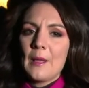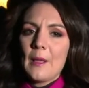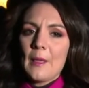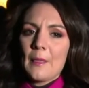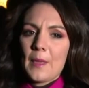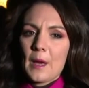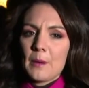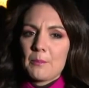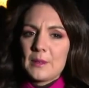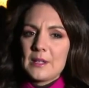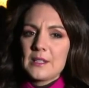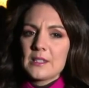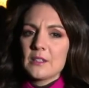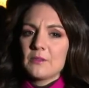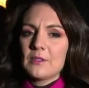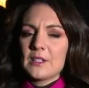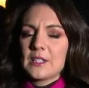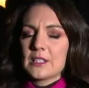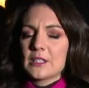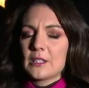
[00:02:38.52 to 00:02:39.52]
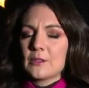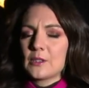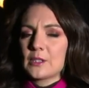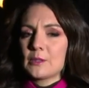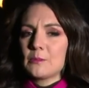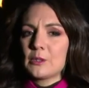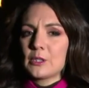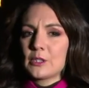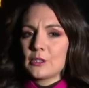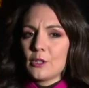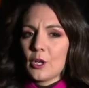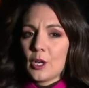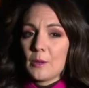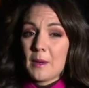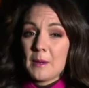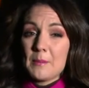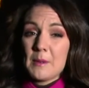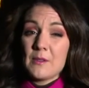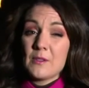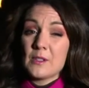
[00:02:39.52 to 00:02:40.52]
that brings the risk of some snow,
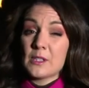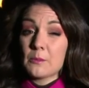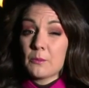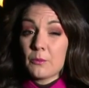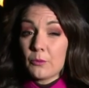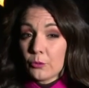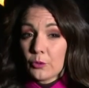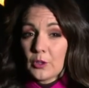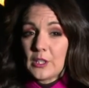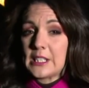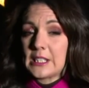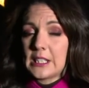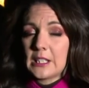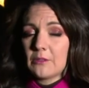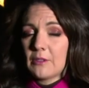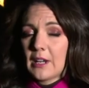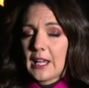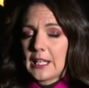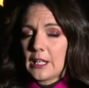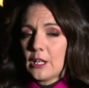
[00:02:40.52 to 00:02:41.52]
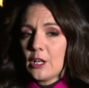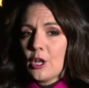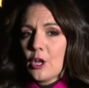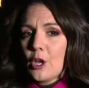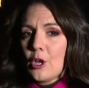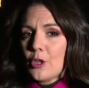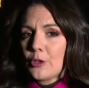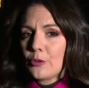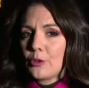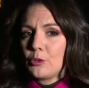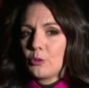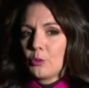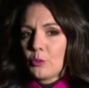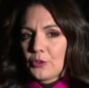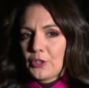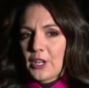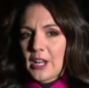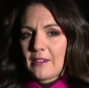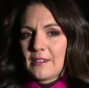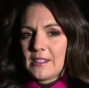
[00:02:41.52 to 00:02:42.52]
maybe even some freezing rain through northern
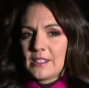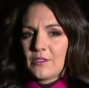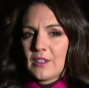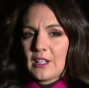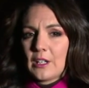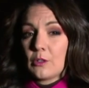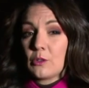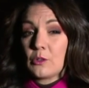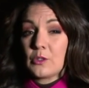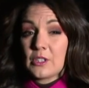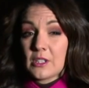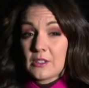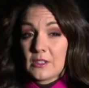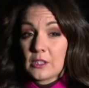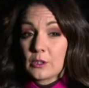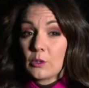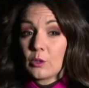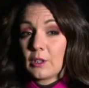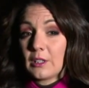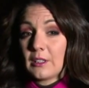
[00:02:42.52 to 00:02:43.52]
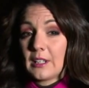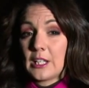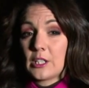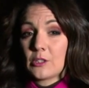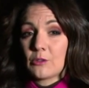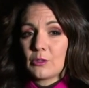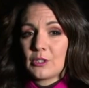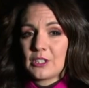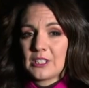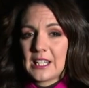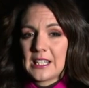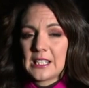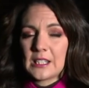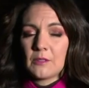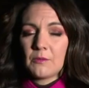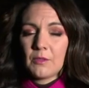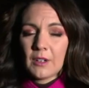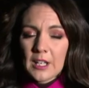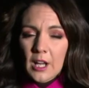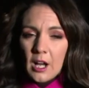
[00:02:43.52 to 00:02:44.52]
areas of England or southern Scotland later on today. So
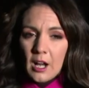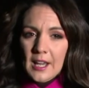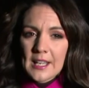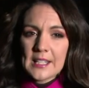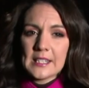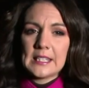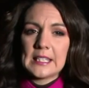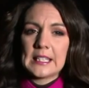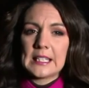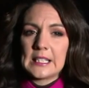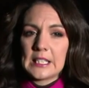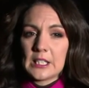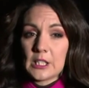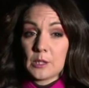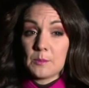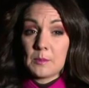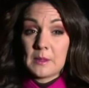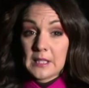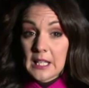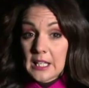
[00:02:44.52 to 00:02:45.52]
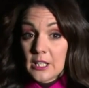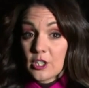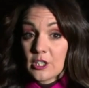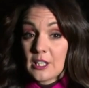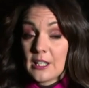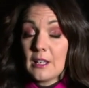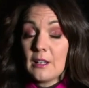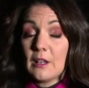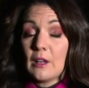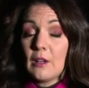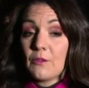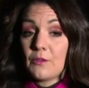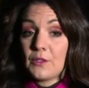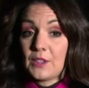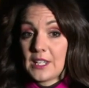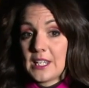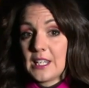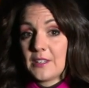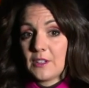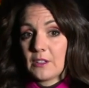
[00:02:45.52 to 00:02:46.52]
very icy conditions potentially for
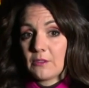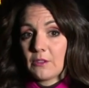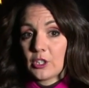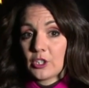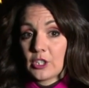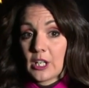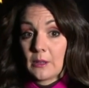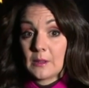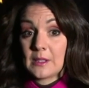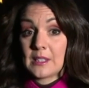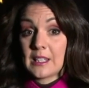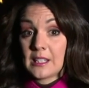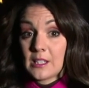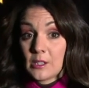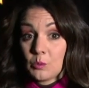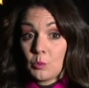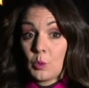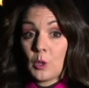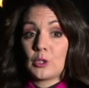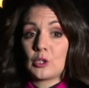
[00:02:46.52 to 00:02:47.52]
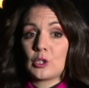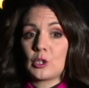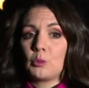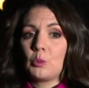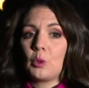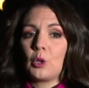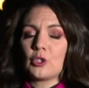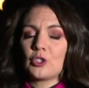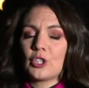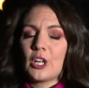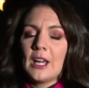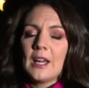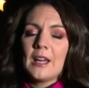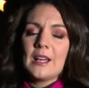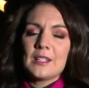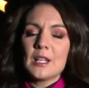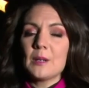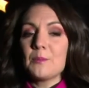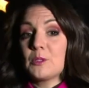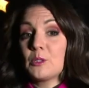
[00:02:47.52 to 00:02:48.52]
the evening rush hour. So that is one to watch.
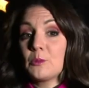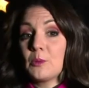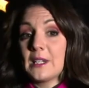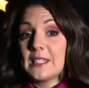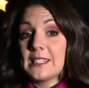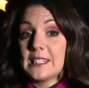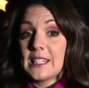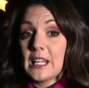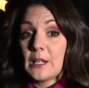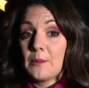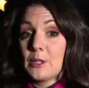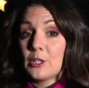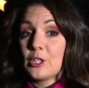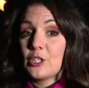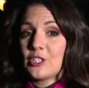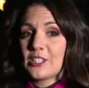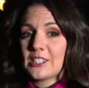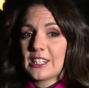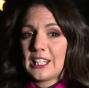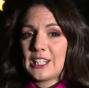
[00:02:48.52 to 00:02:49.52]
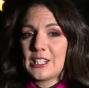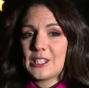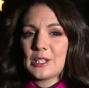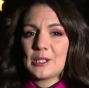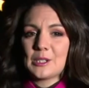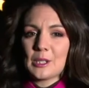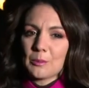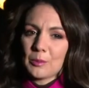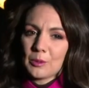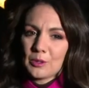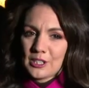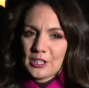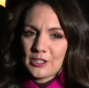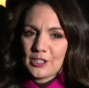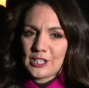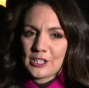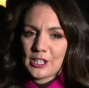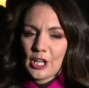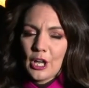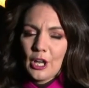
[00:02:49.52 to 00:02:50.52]
Temperature-wise today, we could just get into double digits.